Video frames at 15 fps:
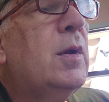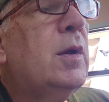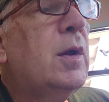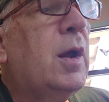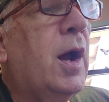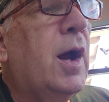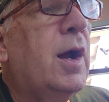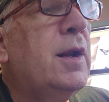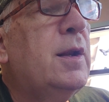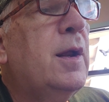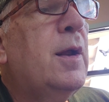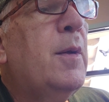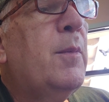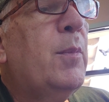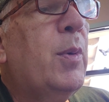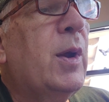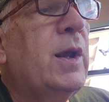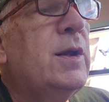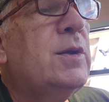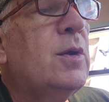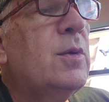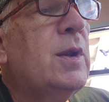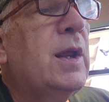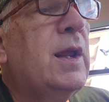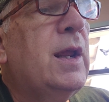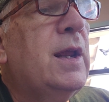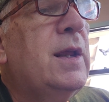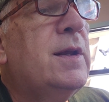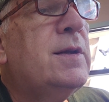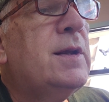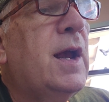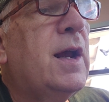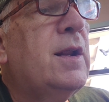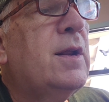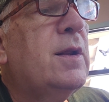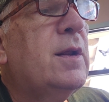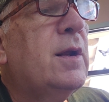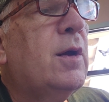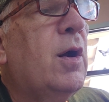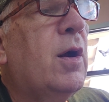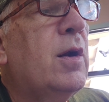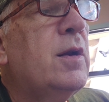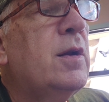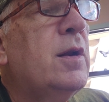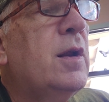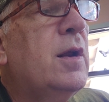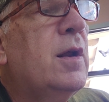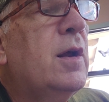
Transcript: God placed on the east side of the Garden